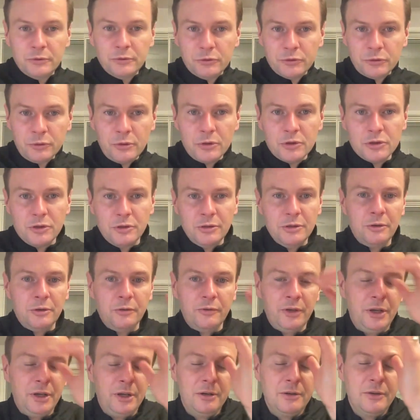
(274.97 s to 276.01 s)
storage unit
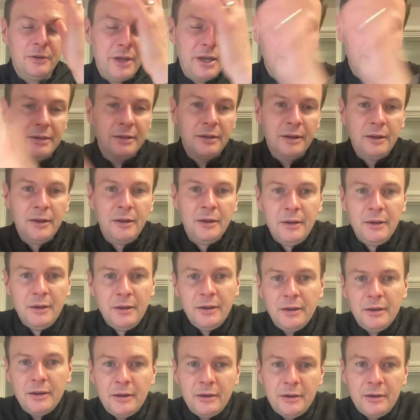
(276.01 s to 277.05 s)
over here that
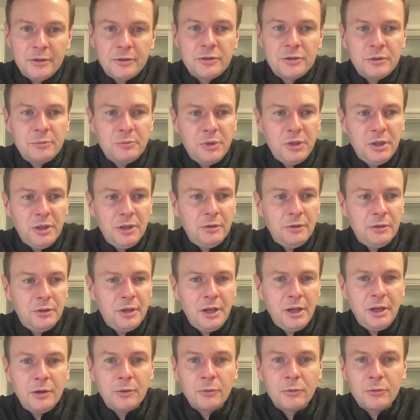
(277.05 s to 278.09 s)
should be
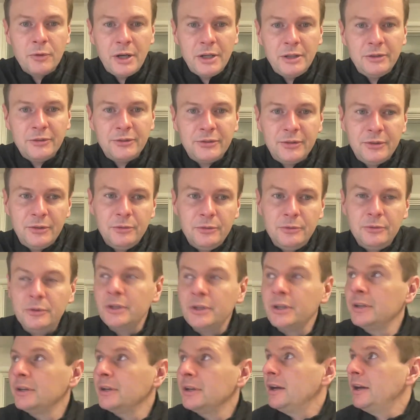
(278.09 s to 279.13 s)
getting ready
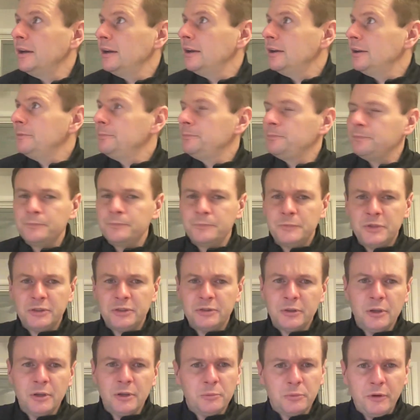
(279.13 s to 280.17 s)
soon.
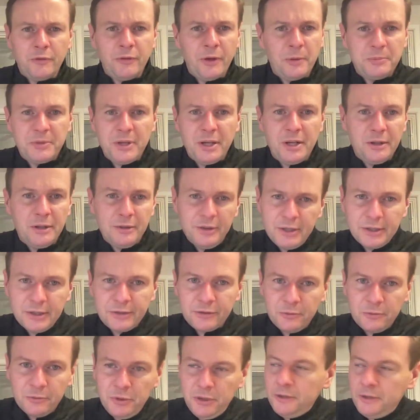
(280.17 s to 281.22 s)
Just a brief update on
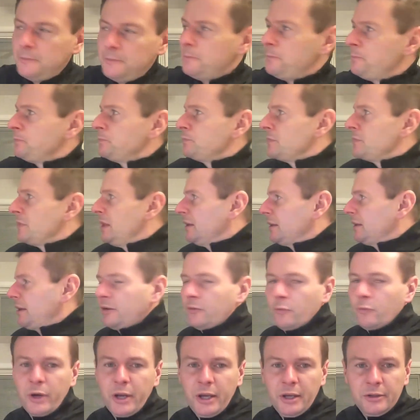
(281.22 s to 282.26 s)
this. I'll be kind
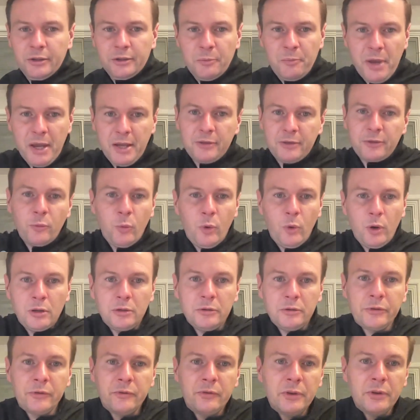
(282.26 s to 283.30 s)
of working to paint the
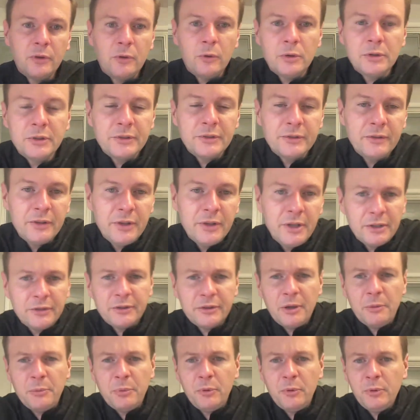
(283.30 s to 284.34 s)
walls over the course of the next
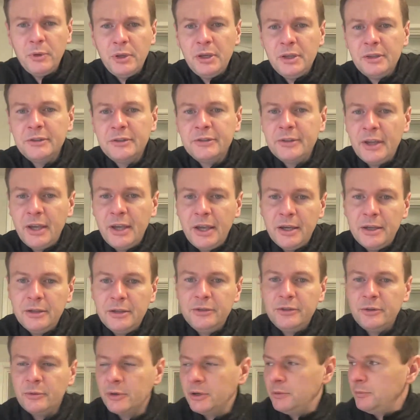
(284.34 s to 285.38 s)
couple weeks,
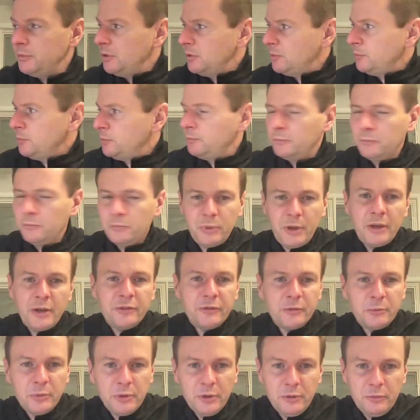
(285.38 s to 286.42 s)
and we're going to be
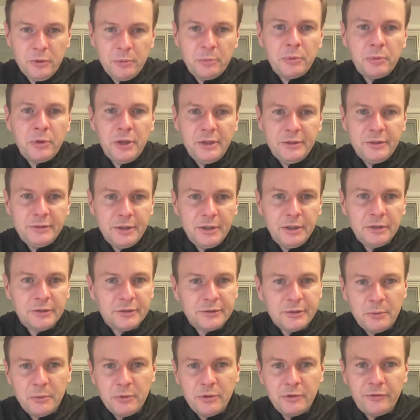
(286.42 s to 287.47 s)
possibly replacing
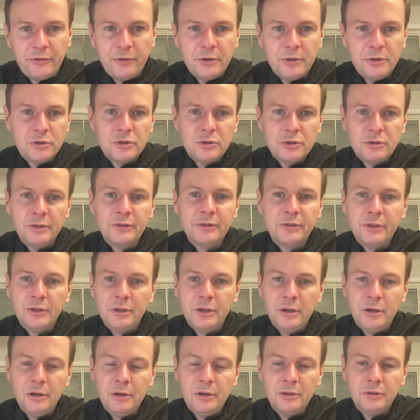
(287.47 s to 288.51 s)
some of the furniture that's in
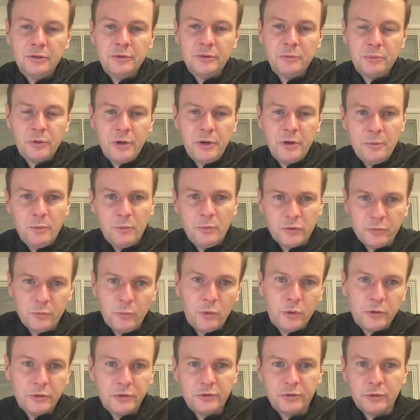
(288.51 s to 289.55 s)
here to create some
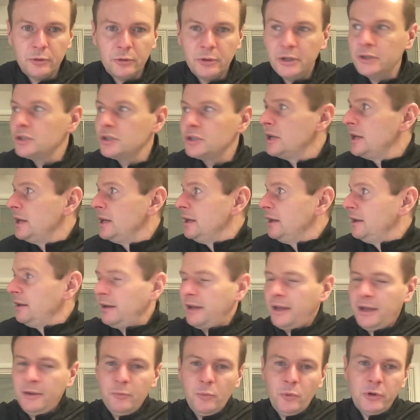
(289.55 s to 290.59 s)
more storage
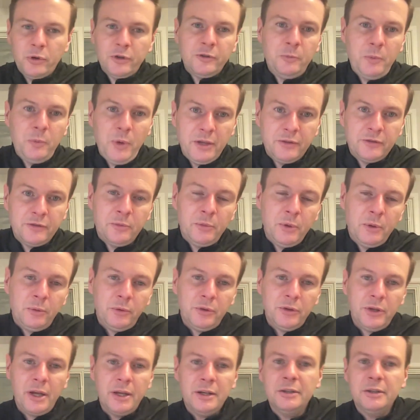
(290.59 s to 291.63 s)
and more space to be
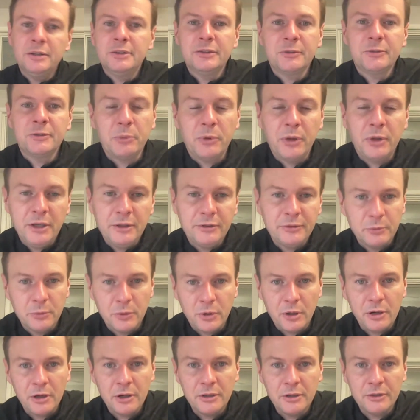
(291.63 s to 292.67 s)
able to kind of display some
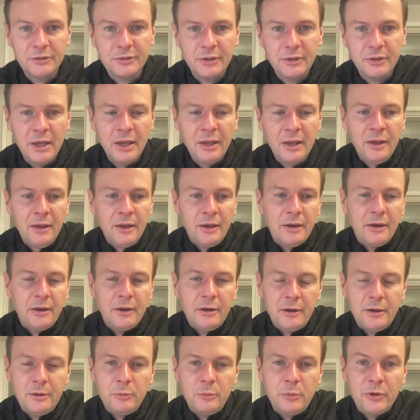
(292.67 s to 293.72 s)
cards
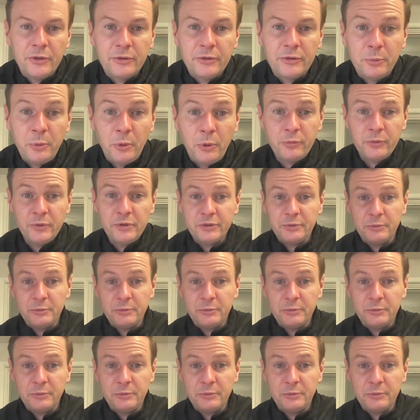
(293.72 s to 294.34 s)
with hopefully